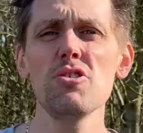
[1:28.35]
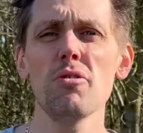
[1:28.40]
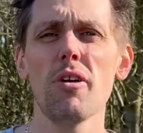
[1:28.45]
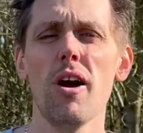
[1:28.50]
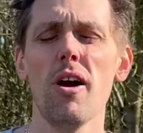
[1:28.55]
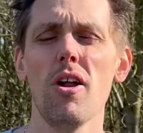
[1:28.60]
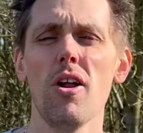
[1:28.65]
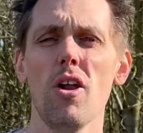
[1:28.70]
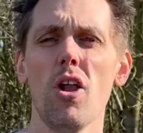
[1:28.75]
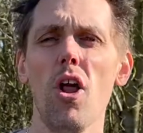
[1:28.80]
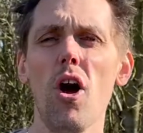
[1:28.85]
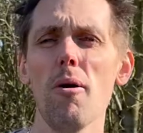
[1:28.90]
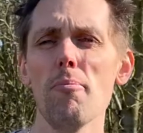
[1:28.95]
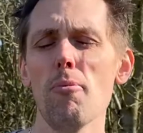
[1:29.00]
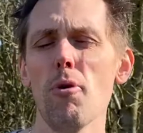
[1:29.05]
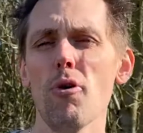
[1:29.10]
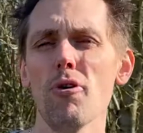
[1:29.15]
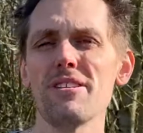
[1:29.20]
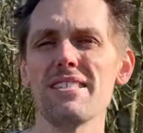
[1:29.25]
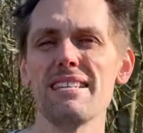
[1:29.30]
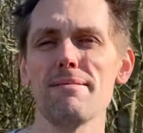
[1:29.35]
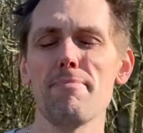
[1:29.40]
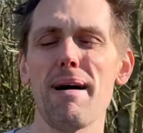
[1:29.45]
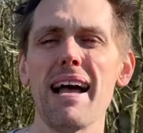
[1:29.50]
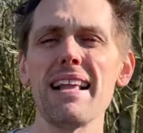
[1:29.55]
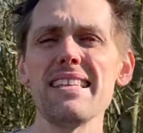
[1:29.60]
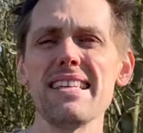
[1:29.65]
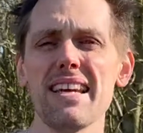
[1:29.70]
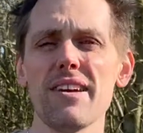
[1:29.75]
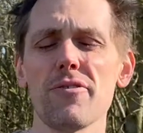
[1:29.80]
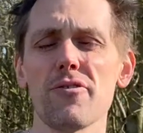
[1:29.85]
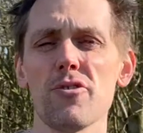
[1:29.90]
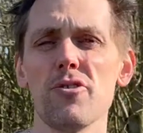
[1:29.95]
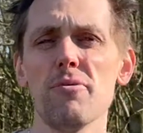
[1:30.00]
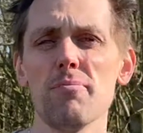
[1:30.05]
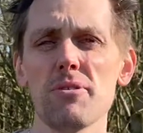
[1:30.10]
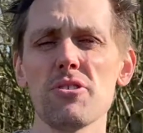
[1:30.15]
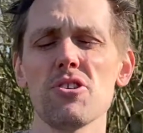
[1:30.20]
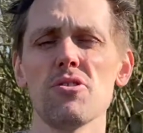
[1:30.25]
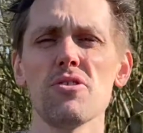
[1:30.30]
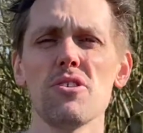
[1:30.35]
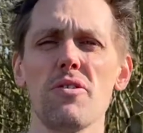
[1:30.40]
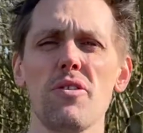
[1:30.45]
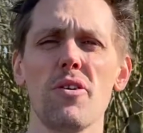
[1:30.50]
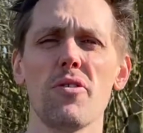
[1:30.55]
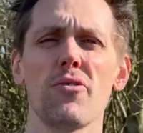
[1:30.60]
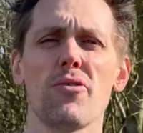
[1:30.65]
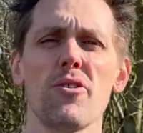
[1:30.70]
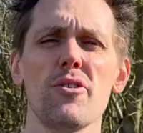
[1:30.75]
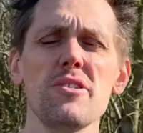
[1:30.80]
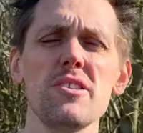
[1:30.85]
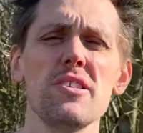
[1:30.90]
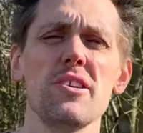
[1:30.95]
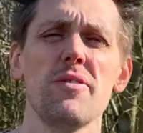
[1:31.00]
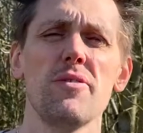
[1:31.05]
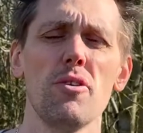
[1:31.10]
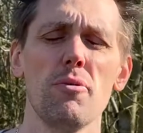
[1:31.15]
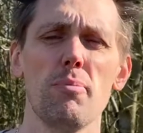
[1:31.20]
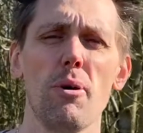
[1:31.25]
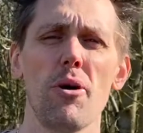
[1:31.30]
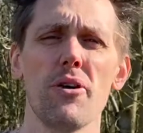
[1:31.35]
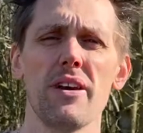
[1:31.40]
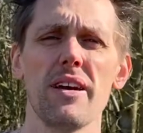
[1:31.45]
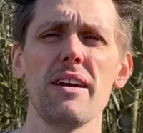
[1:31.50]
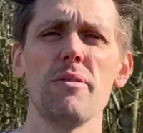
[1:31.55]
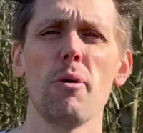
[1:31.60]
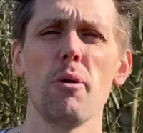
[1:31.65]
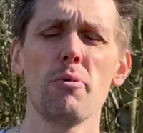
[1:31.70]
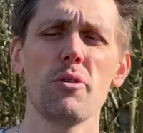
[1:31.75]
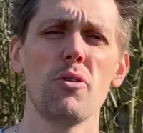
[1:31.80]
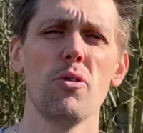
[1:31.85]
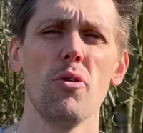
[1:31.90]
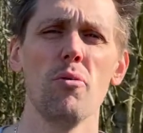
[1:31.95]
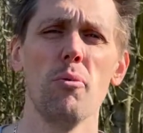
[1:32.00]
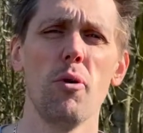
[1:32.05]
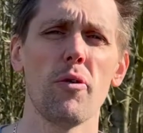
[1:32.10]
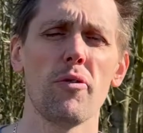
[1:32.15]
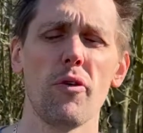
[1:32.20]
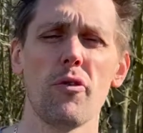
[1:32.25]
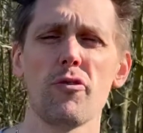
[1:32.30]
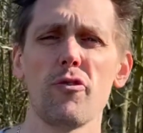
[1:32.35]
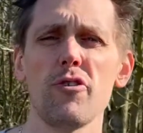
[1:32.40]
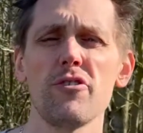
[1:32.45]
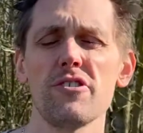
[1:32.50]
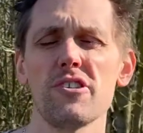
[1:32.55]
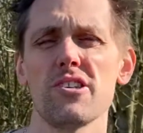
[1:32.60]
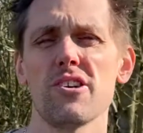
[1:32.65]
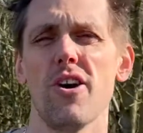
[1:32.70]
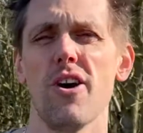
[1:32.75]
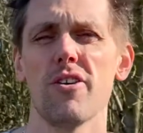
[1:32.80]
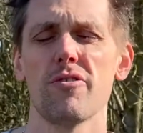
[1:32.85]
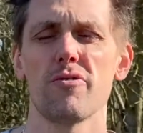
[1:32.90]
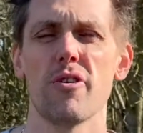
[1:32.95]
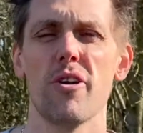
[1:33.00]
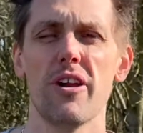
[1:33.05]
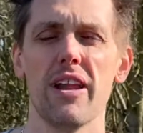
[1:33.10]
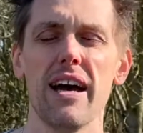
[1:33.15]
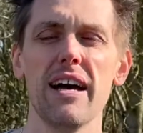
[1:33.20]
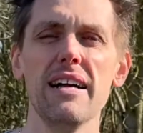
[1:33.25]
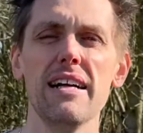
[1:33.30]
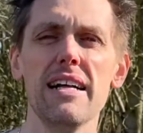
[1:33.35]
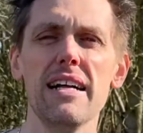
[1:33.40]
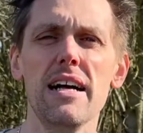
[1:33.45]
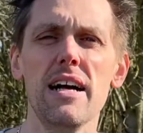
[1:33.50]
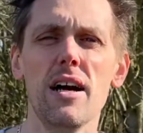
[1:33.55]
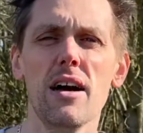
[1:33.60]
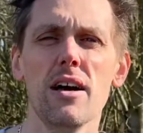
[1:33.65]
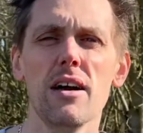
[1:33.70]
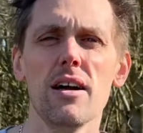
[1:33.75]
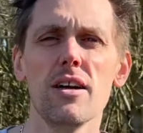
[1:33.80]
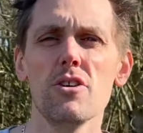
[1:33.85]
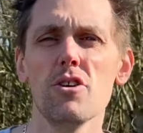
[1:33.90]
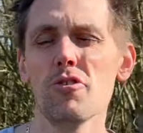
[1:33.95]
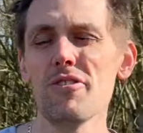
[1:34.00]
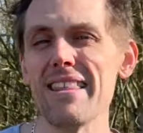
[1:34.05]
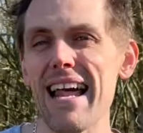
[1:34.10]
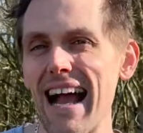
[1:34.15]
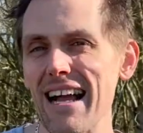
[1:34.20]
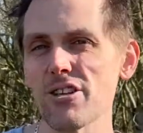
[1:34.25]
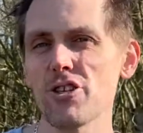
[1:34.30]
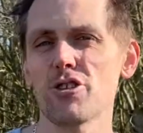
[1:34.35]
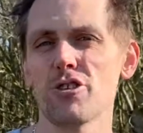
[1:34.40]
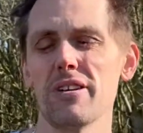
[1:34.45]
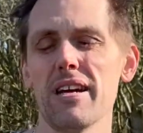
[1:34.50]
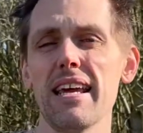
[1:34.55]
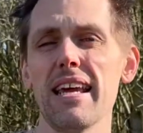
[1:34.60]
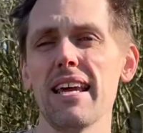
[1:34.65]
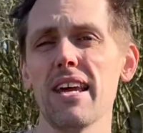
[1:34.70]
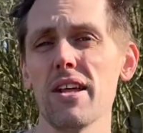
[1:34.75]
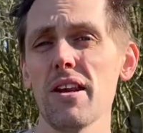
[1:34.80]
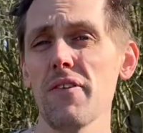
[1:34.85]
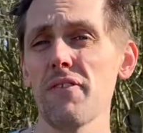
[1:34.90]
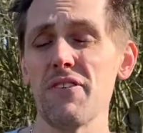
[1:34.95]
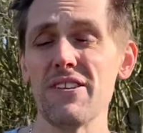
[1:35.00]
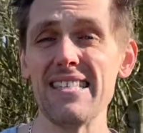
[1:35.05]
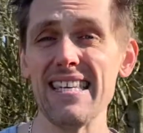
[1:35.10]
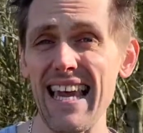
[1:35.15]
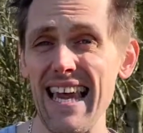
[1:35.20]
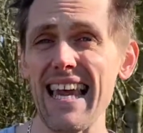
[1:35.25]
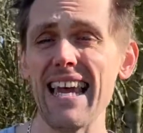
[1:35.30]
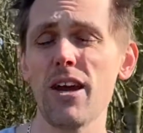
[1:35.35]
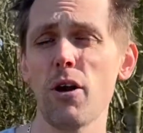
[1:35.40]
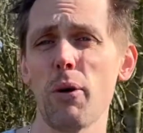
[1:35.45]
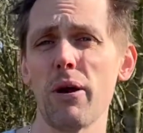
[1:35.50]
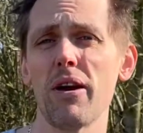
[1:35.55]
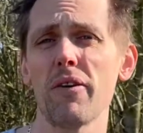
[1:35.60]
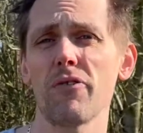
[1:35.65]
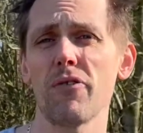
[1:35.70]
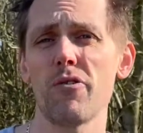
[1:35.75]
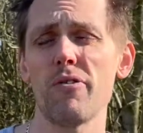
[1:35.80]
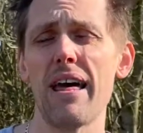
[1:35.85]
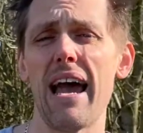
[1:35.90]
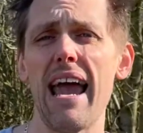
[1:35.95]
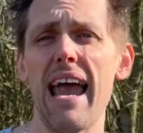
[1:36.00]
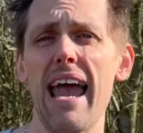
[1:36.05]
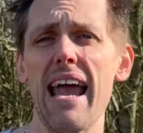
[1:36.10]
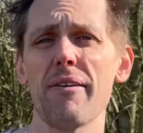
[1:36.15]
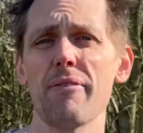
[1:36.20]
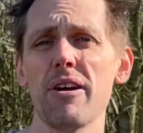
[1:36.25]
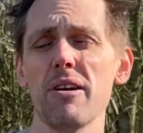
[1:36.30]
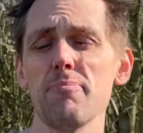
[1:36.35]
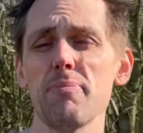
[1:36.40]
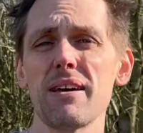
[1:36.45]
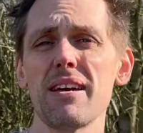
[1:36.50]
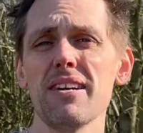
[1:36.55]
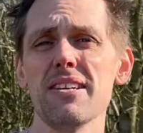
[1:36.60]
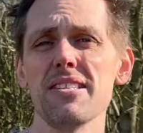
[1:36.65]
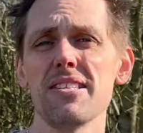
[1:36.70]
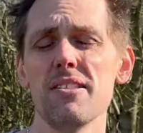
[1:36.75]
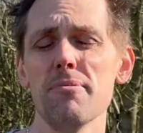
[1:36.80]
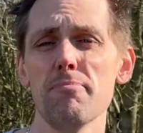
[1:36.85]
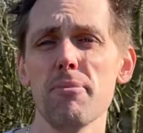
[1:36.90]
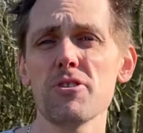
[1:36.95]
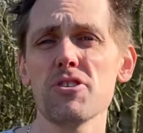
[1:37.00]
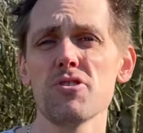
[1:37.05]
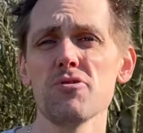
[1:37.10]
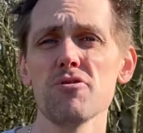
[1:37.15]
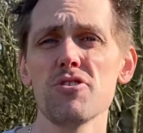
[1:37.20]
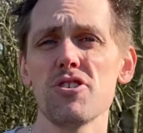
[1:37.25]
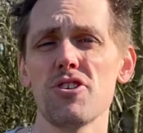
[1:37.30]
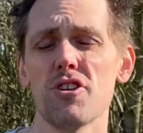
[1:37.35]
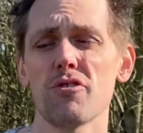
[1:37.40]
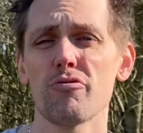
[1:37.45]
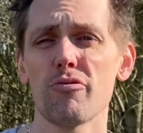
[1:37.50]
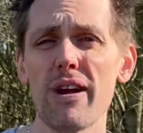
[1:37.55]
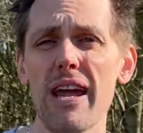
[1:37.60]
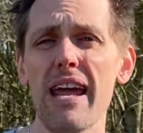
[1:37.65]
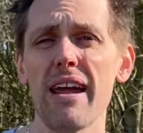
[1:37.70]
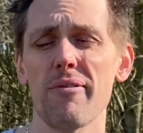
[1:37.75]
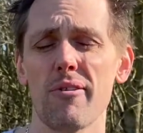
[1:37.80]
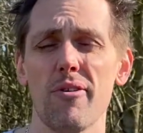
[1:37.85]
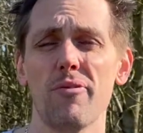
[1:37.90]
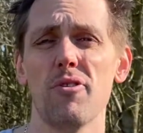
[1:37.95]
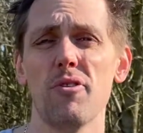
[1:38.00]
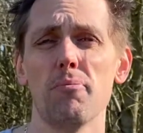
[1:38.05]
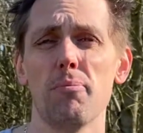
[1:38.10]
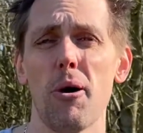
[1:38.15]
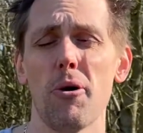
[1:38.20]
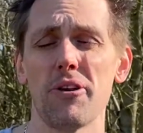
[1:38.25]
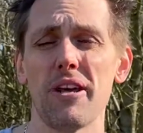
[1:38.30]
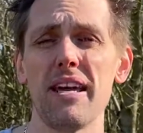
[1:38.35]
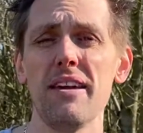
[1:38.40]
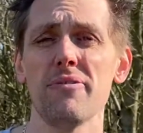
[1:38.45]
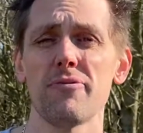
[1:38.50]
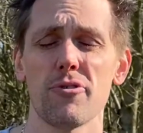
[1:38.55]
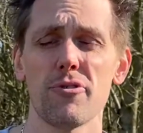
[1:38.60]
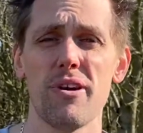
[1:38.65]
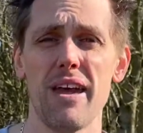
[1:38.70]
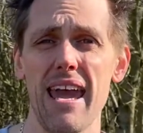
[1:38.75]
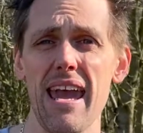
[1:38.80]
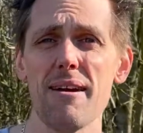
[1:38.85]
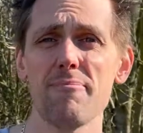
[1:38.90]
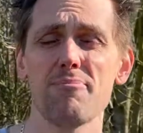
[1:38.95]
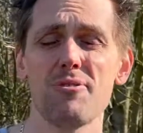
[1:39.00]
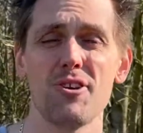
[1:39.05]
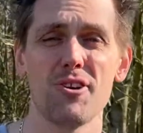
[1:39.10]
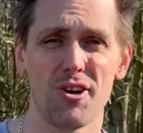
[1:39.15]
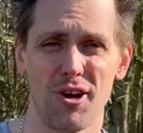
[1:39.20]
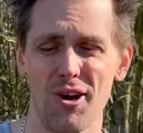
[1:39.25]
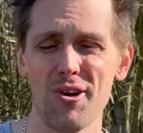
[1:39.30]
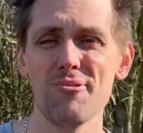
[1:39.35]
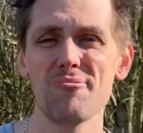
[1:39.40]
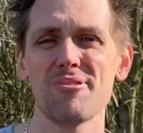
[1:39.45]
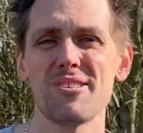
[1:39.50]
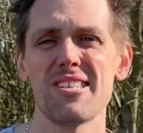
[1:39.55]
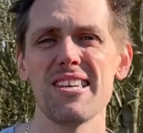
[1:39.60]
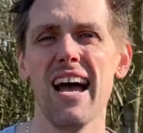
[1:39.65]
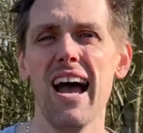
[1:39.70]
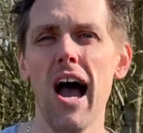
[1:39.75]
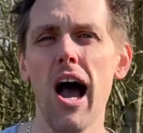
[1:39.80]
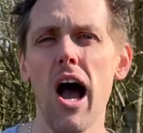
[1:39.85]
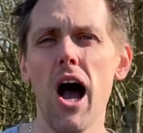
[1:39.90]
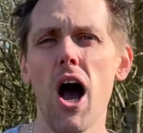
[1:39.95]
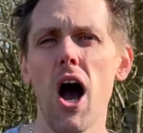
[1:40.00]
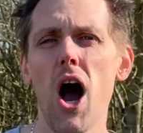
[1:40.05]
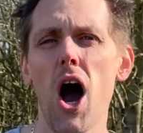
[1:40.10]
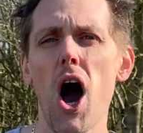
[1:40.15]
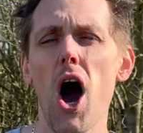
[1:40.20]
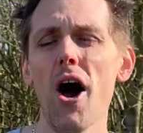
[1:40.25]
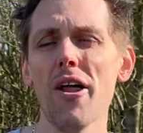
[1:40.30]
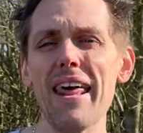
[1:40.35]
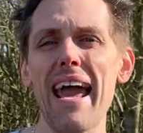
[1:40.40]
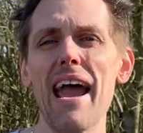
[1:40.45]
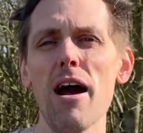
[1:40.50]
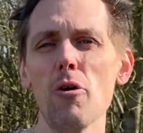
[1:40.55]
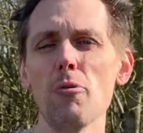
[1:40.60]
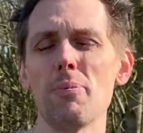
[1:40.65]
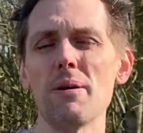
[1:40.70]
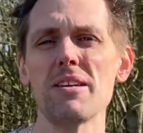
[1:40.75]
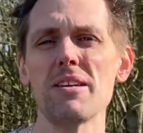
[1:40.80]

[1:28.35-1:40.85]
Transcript: a lot more demanding through the muscles at your front of your body, what we call more of a front side runner, you're naturally going to fatigue quicker through that area because the muscles to the rear of your body, through your hips, your glutes, aren't helping